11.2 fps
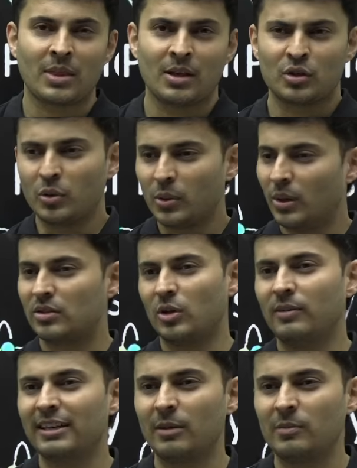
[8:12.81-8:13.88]
So you are
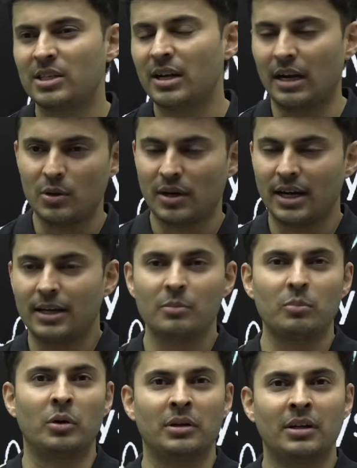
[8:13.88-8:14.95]
solving chemistry and you are getting
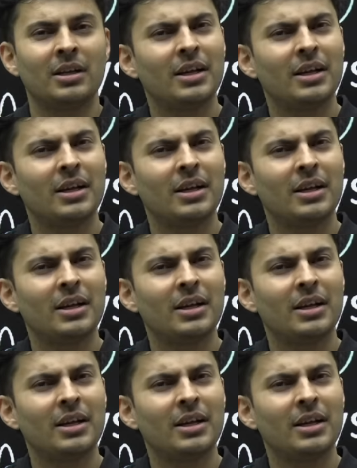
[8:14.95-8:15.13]
bored.